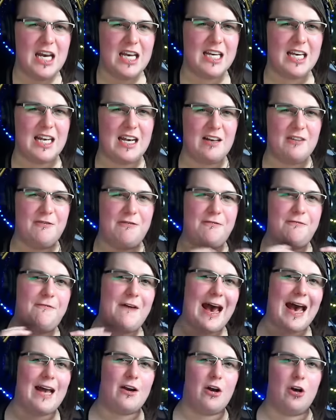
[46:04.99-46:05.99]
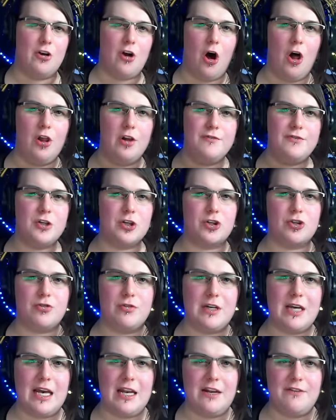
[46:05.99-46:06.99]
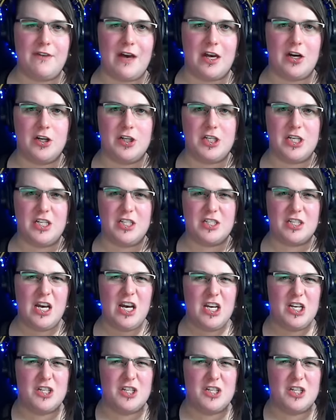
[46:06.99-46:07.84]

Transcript: getting fat on all of your creative energies,